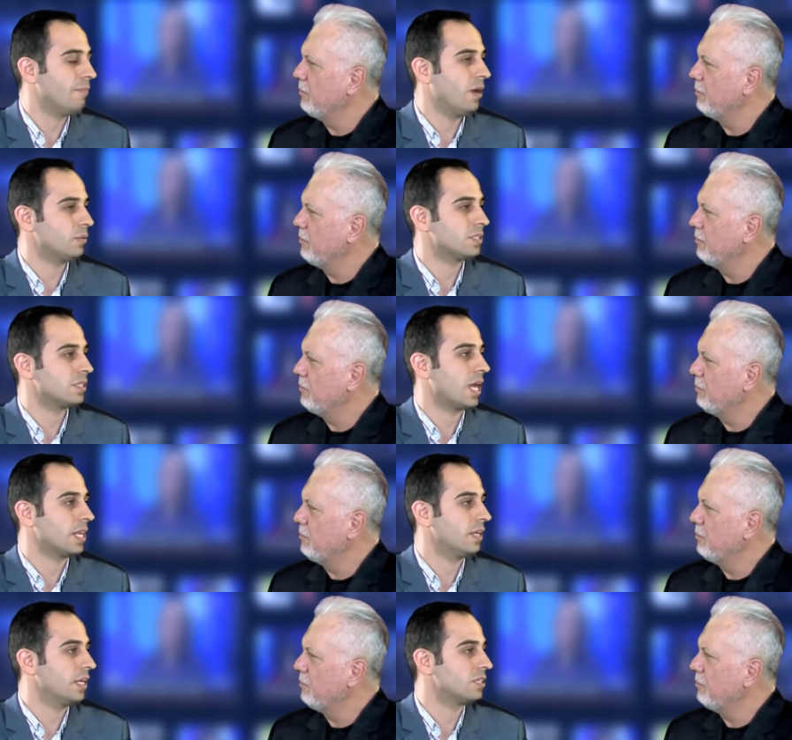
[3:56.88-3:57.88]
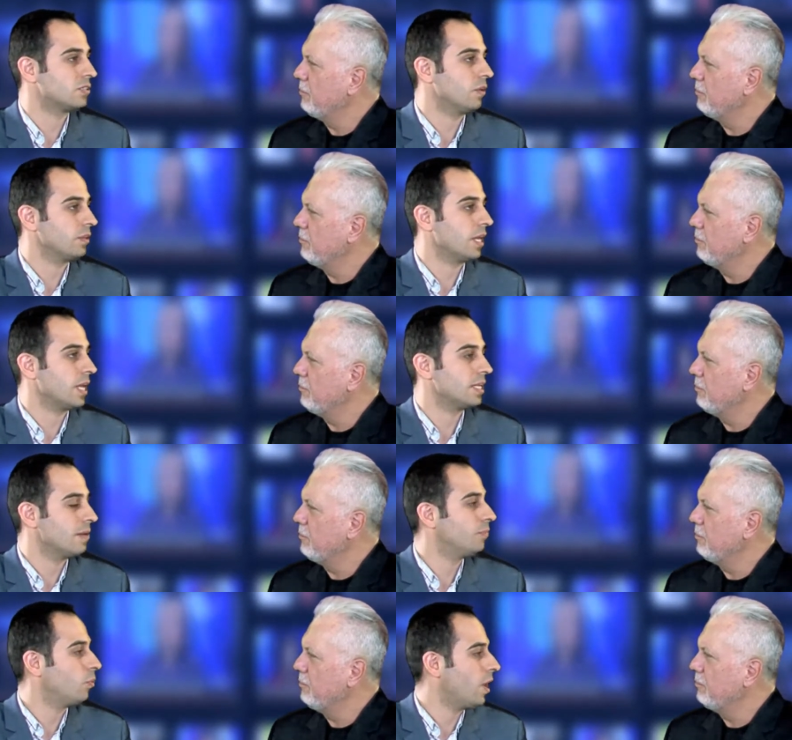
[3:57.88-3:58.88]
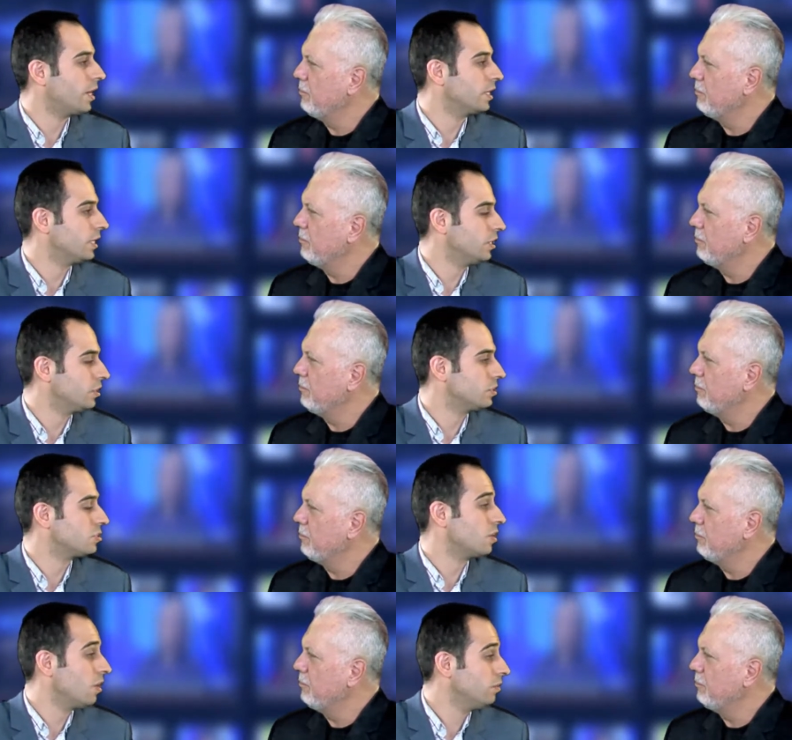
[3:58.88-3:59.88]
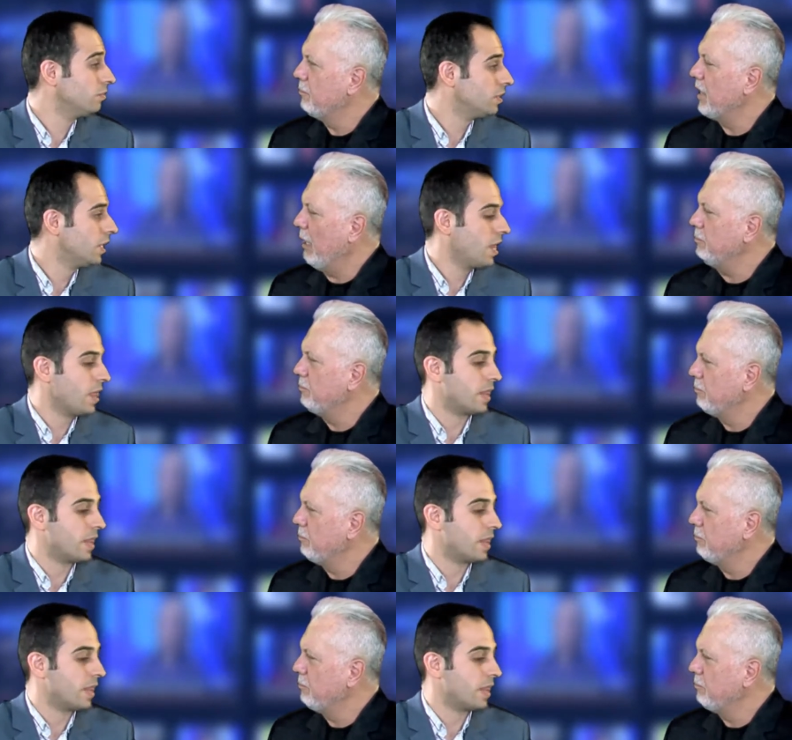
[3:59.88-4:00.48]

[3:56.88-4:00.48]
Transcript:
Speaker 1: I would say that it's not their number one concern. Yep. They